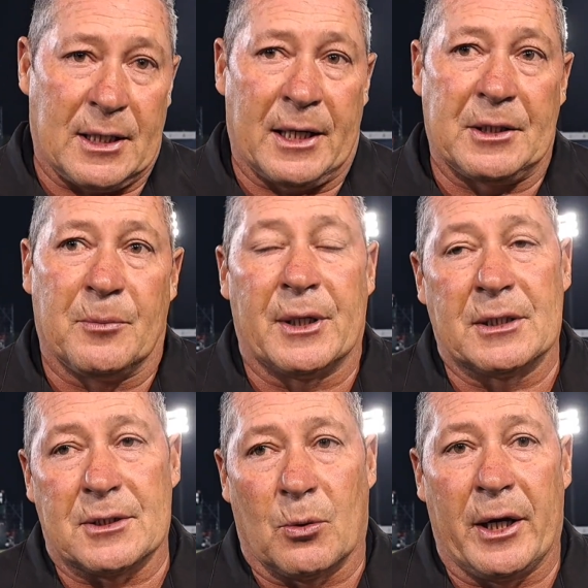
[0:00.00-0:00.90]
90
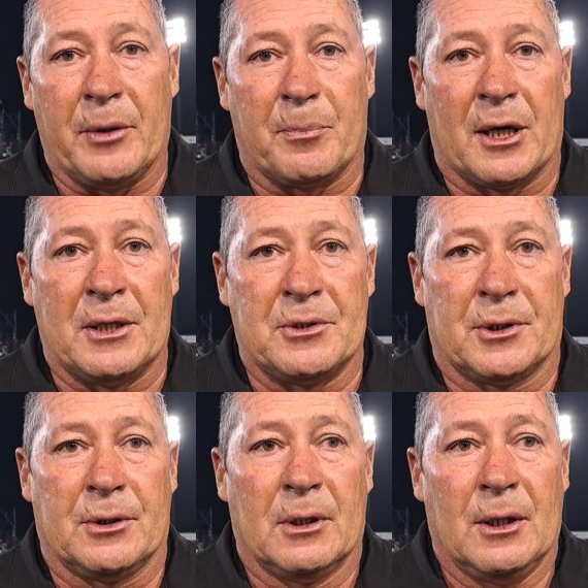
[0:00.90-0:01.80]
minutes the way he plays, you
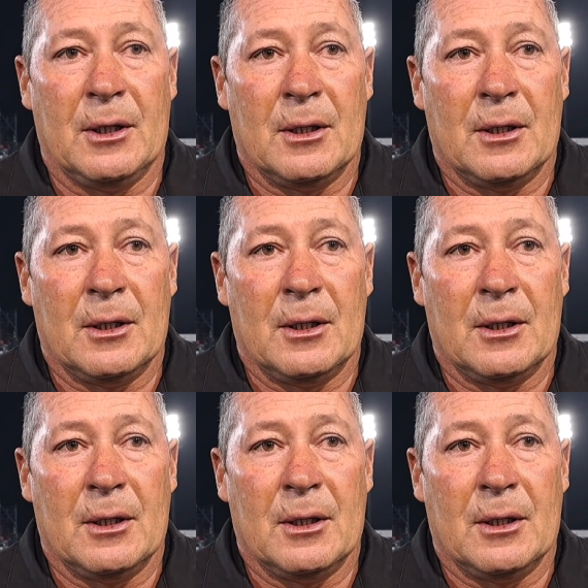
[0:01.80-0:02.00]
know.